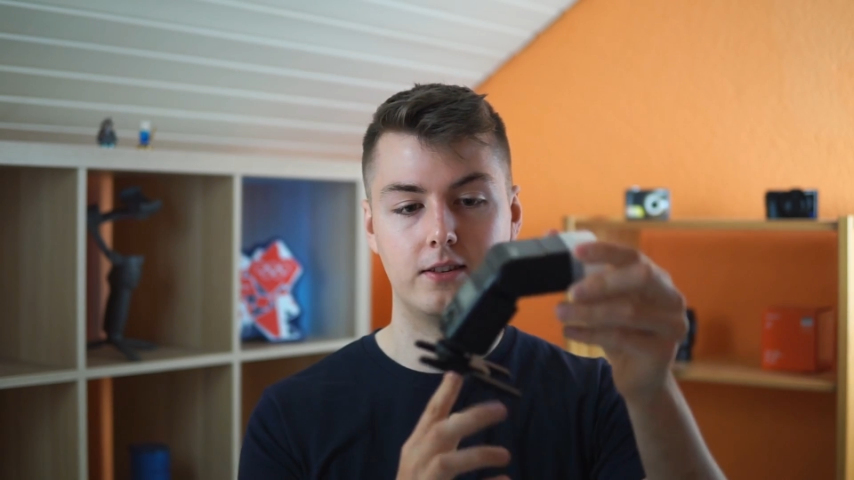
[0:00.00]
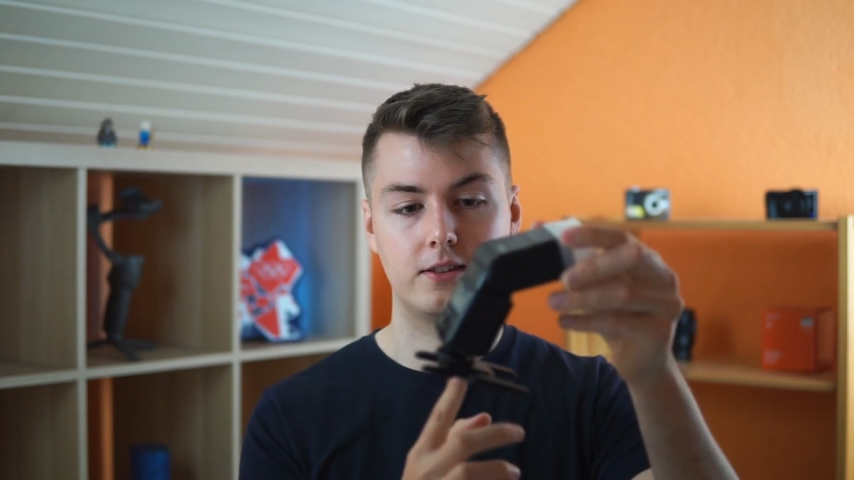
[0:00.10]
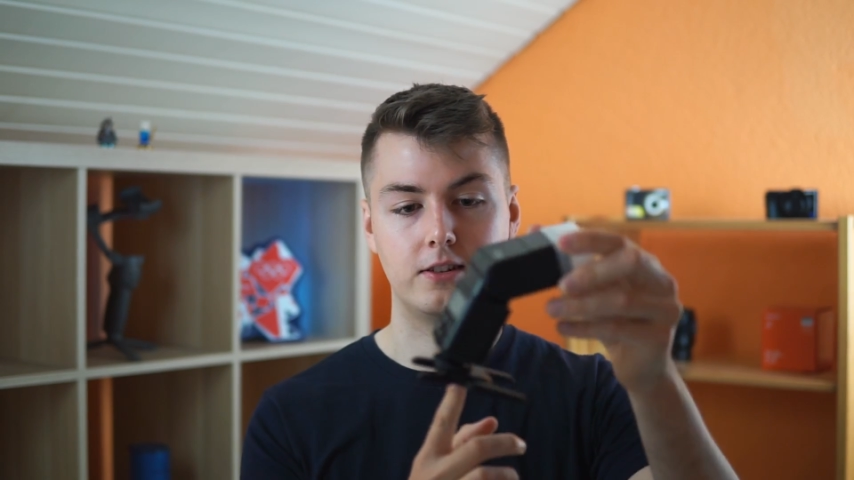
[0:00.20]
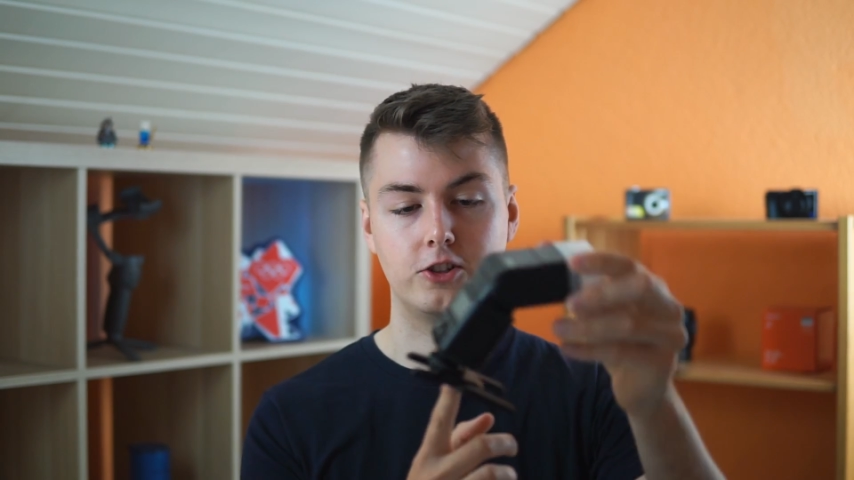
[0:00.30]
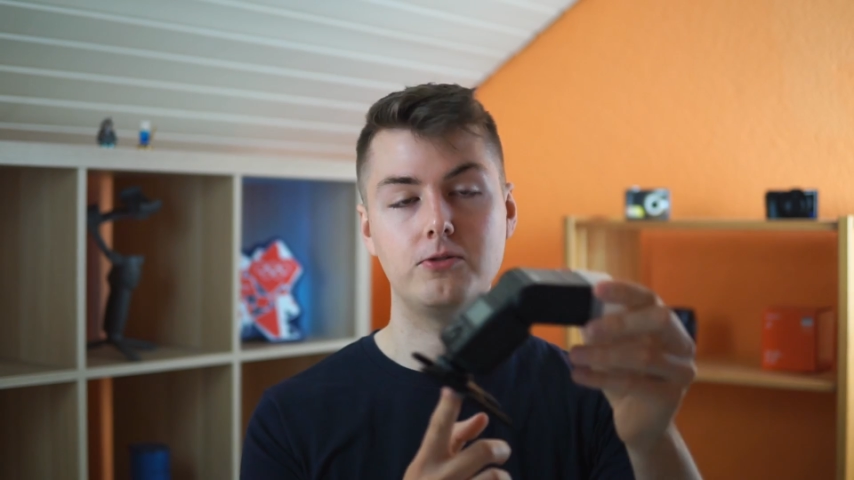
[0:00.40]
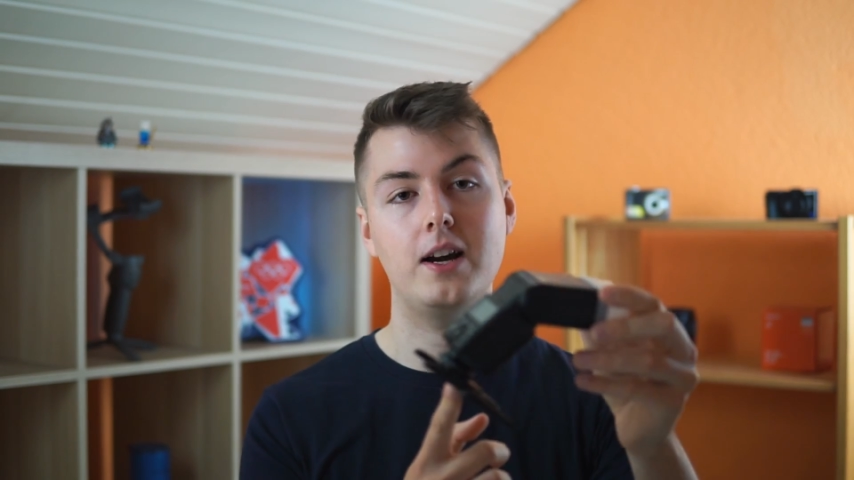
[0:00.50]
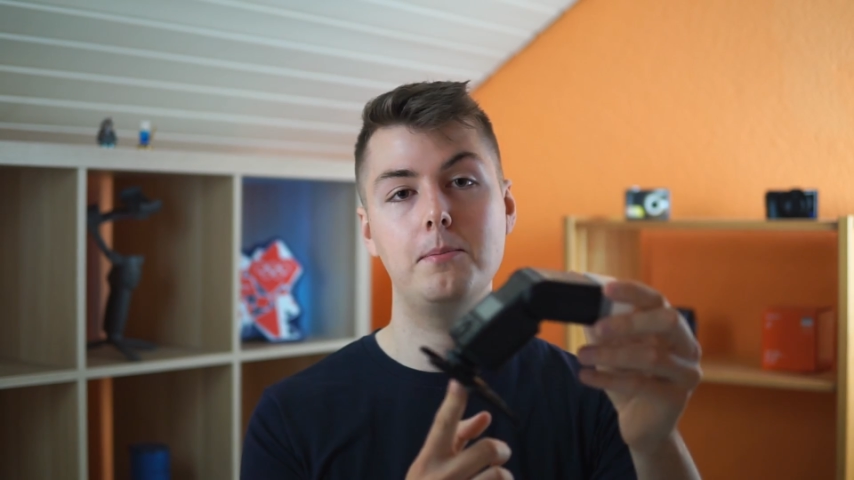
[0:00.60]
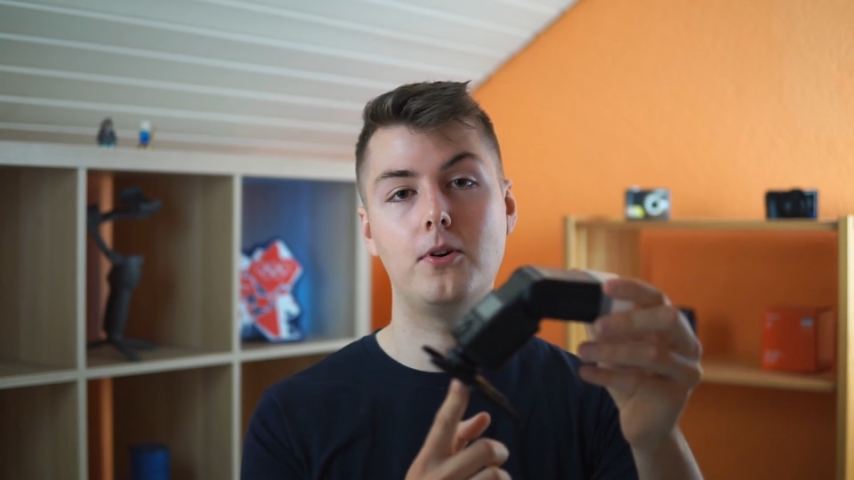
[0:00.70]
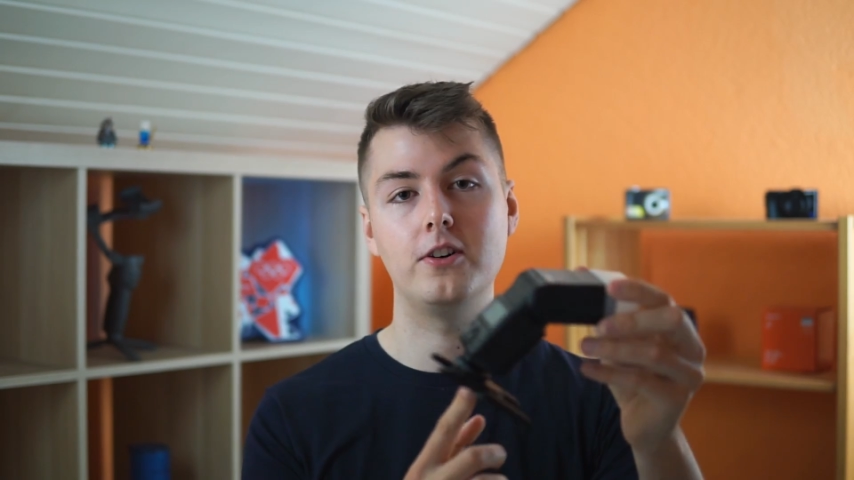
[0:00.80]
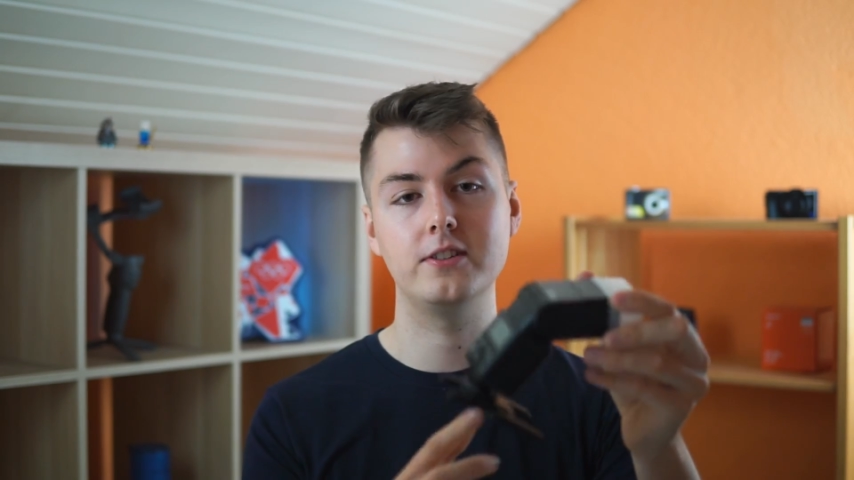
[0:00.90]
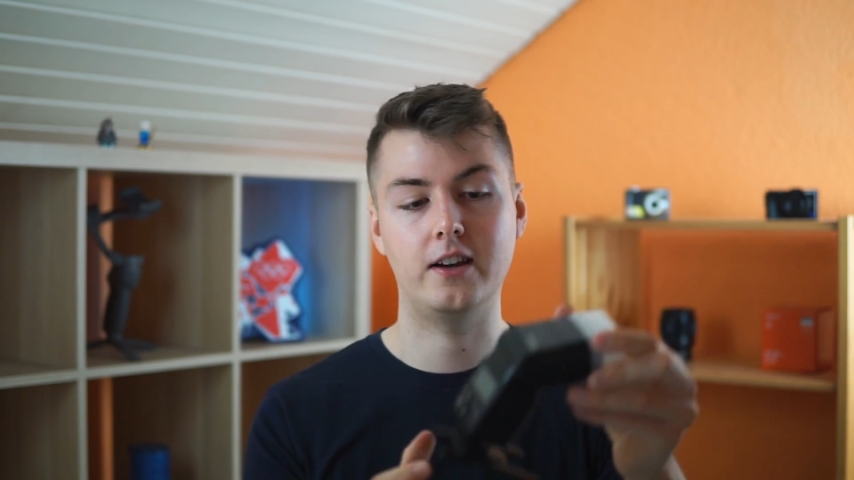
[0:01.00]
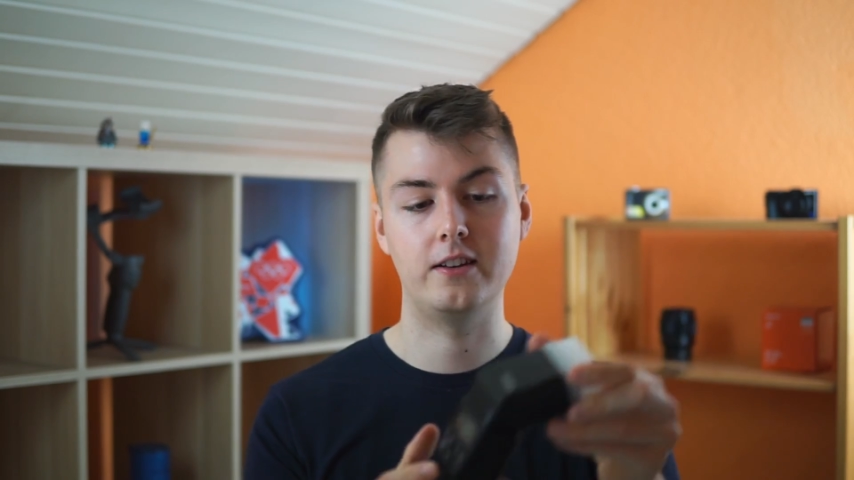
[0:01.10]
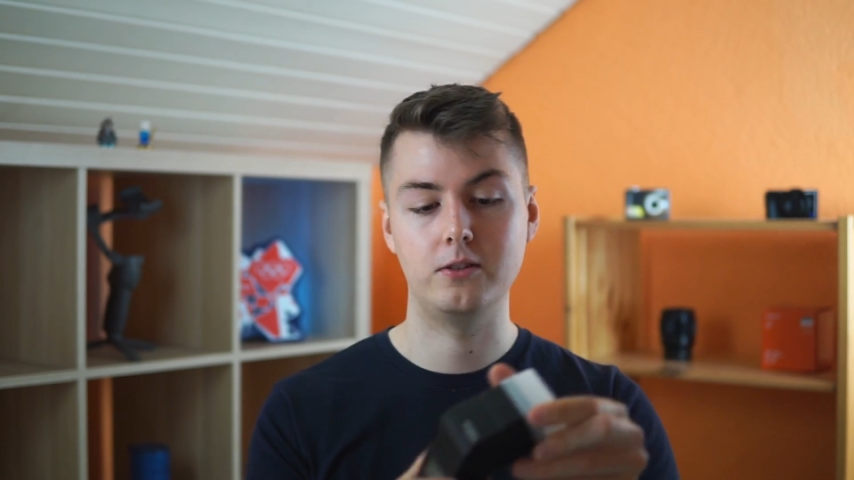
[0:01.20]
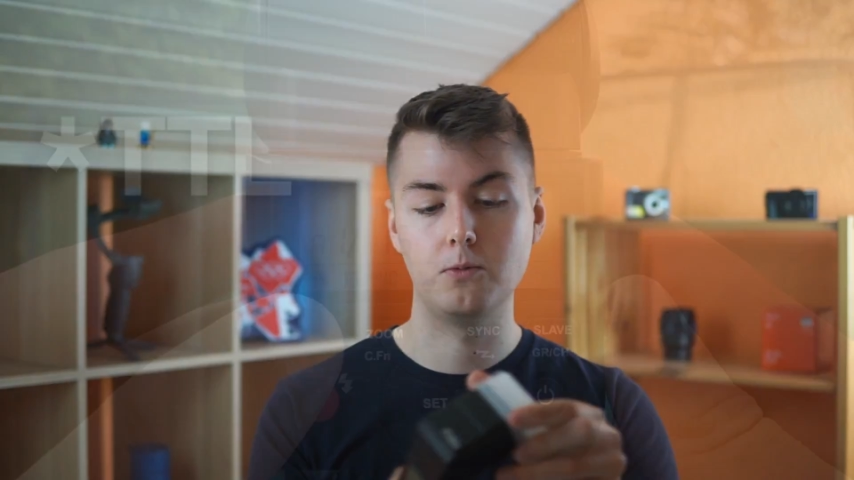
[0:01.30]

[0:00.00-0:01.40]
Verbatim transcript: this little tripod, and it